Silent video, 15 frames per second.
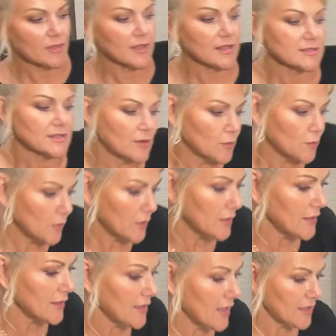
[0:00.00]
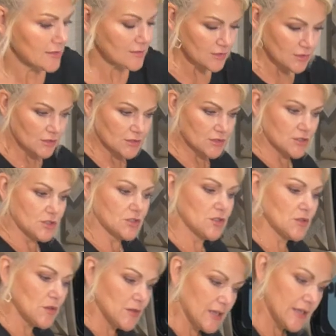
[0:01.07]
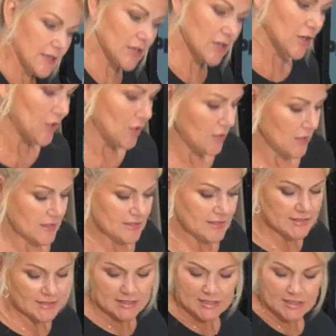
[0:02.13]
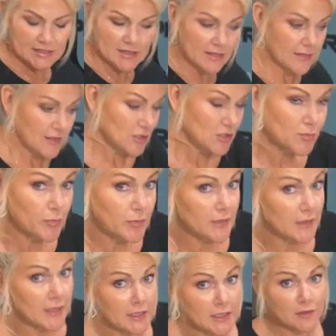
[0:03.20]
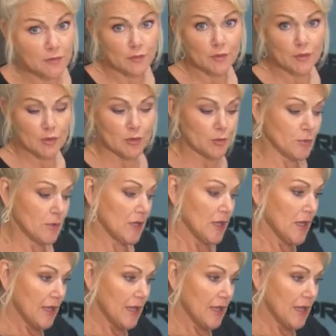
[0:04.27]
of the things I really like, so you can scoot in here, you can see that there's plenty of room,